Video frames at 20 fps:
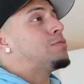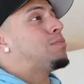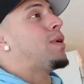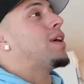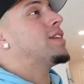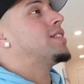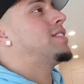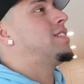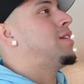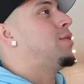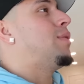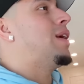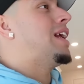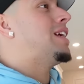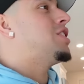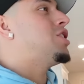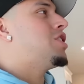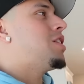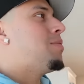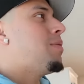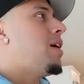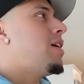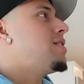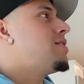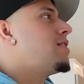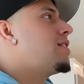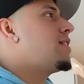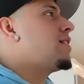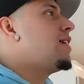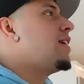sparks the relationship,
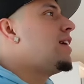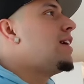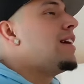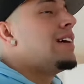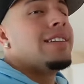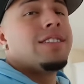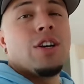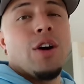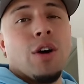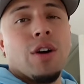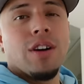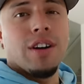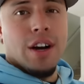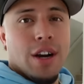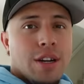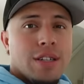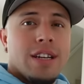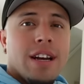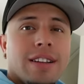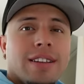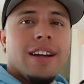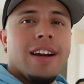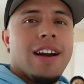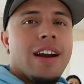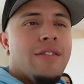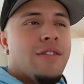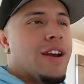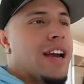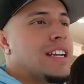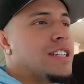honestly. So girls out
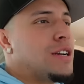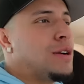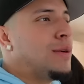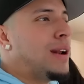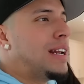there, if you guys are in a